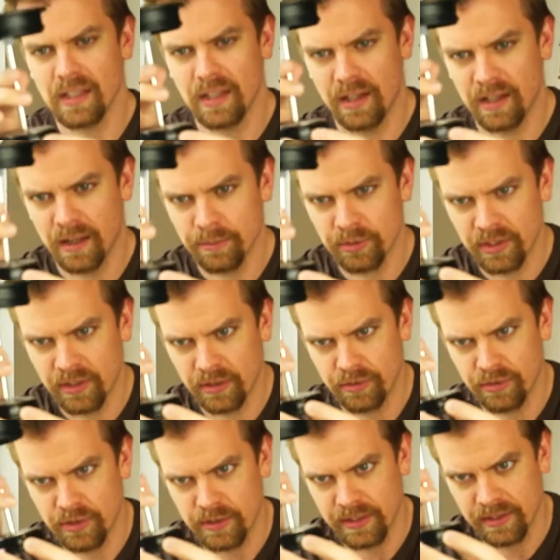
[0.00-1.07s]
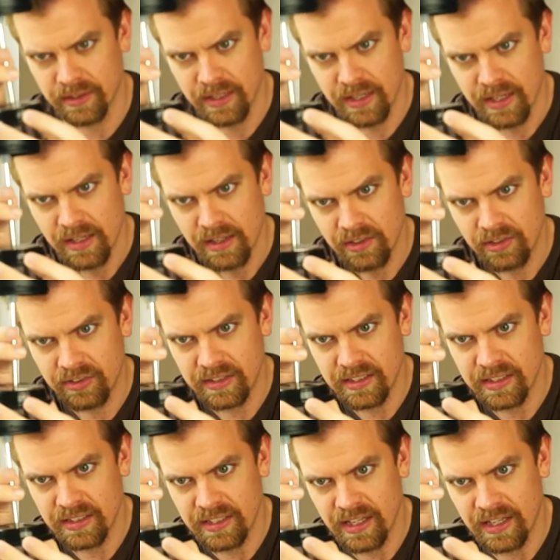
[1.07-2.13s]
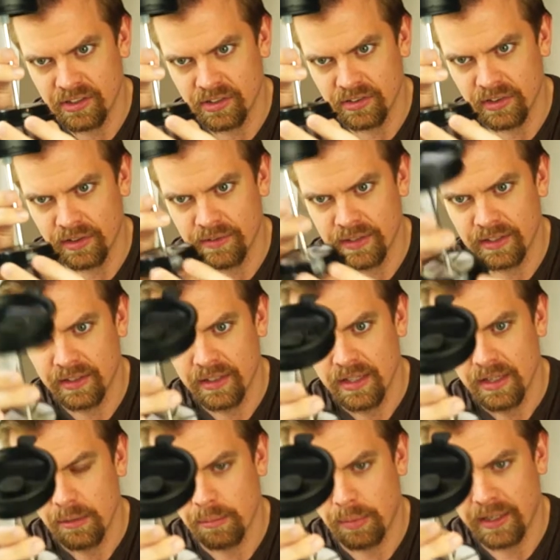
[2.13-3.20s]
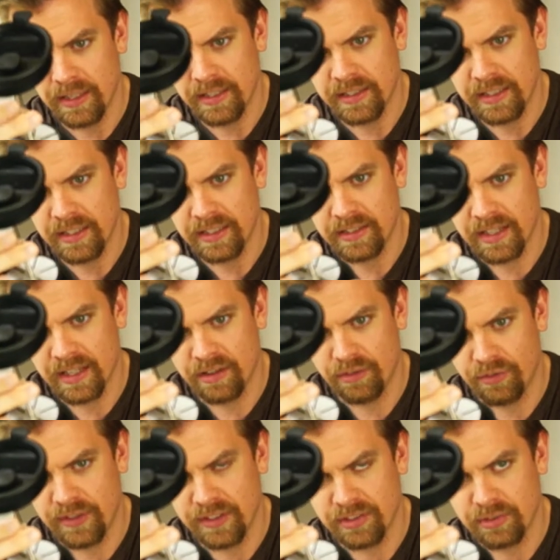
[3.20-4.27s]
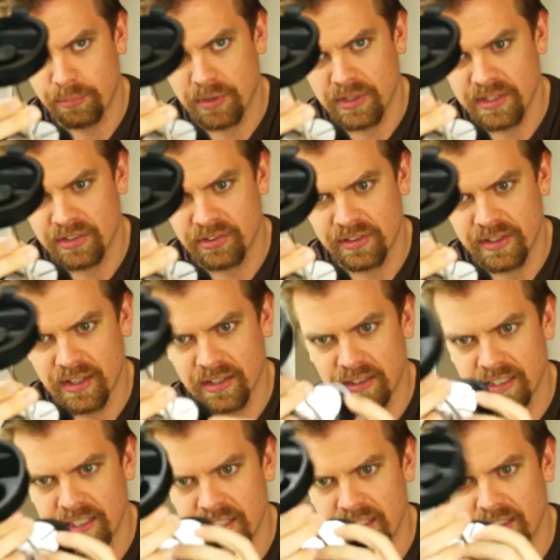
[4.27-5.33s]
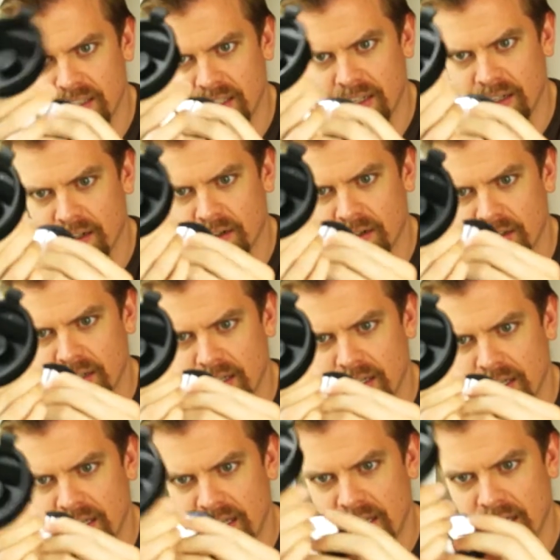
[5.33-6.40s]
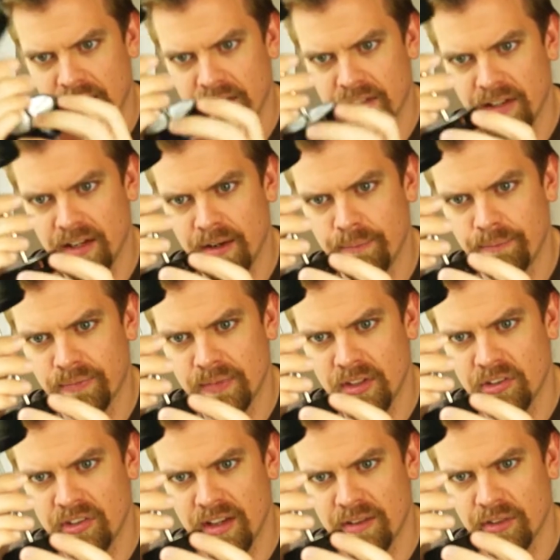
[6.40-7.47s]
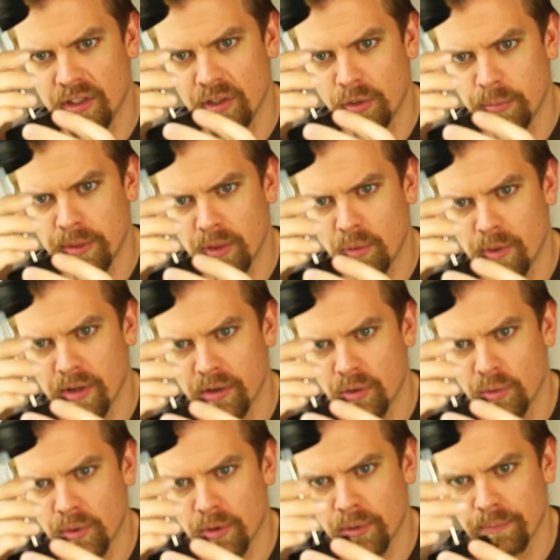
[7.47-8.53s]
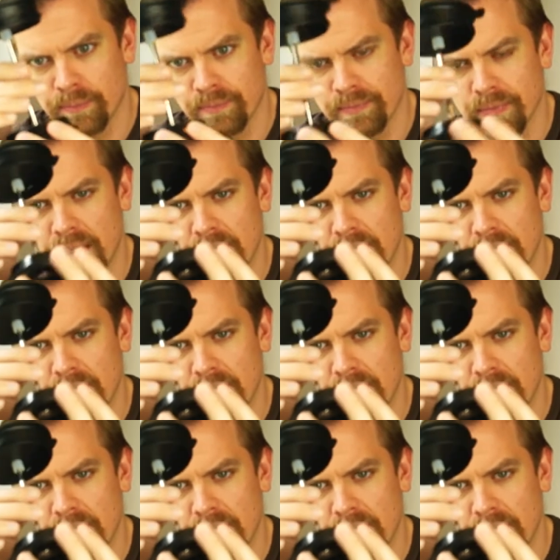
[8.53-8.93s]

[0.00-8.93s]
So I don't know if you can see the edges of it, but it kind of fits pretty snugly in there, and does have a little bit of wiggle room.